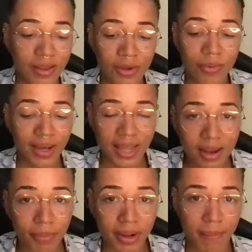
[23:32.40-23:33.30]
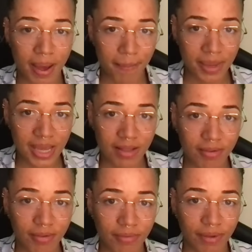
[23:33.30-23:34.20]
you are here to bring about
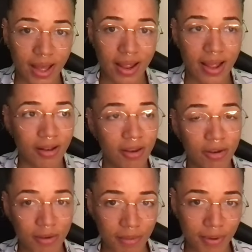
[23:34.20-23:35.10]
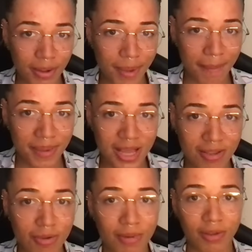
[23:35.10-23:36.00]
peace, right? And to, to bring about
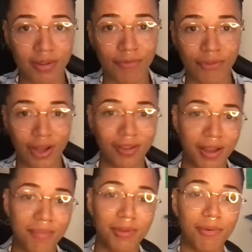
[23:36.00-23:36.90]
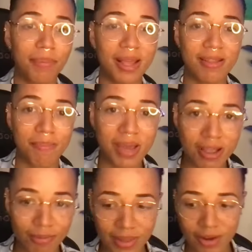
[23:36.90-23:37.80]
peace, you must first come to a place of
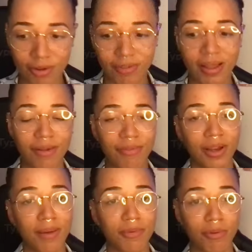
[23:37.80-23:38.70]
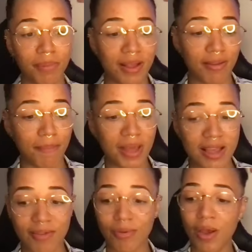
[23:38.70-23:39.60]
peace within yourself and come to a place of
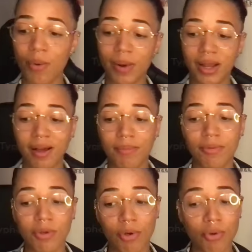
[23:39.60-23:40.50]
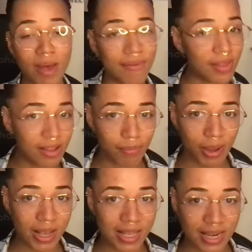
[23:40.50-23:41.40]
peace when it comes to whoever this
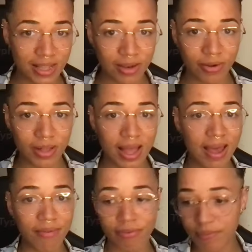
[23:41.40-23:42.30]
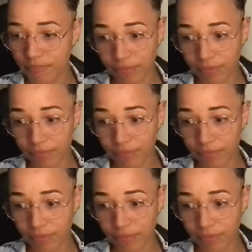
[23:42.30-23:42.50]
person is in your life,